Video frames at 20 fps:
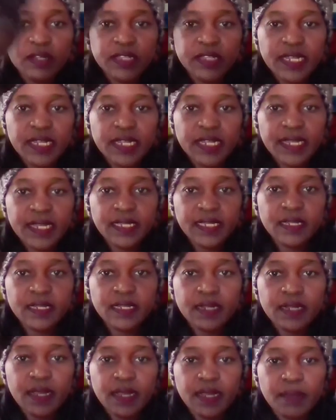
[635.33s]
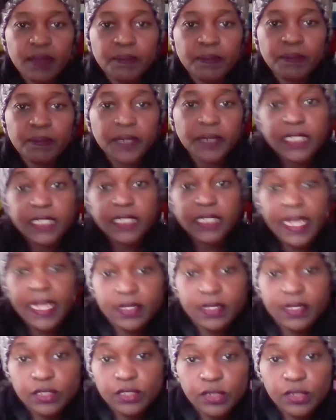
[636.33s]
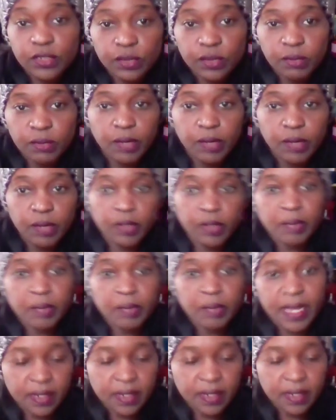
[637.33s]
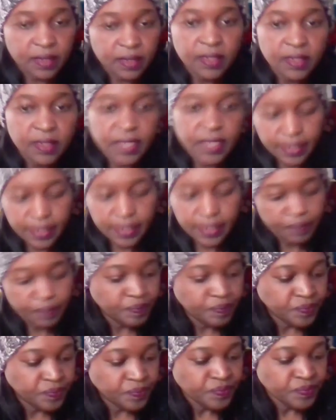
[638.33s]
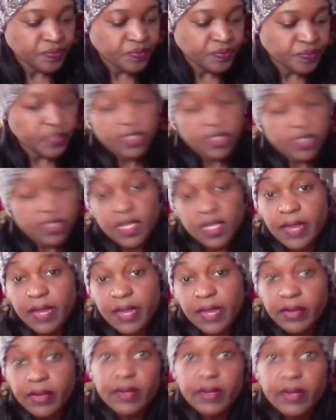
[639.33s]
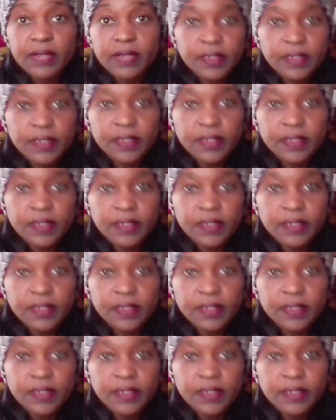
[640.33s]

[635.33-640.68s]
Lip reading: that I can attach to my work bag, you know, just to carry around.